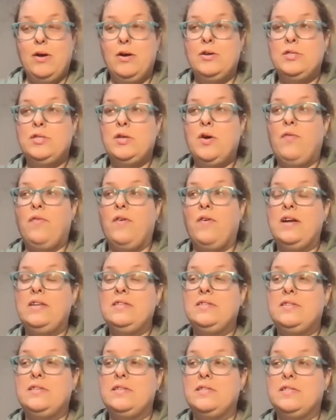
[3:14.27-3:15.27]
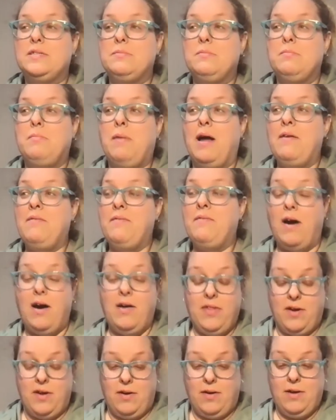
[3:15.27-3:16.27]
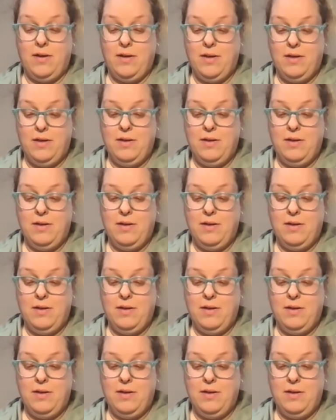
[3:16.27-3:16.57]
So, for instance, my father